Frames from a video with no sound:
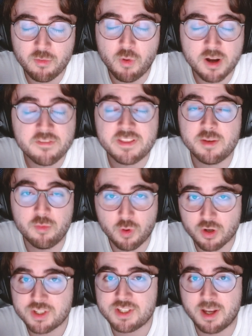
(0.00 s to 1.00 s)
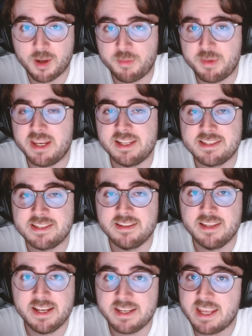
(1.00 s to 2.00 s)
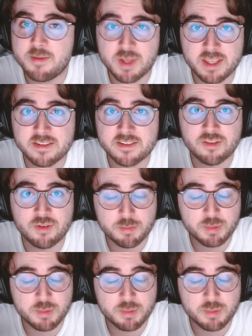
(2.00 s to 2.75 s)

one of the worst updates in gaming history?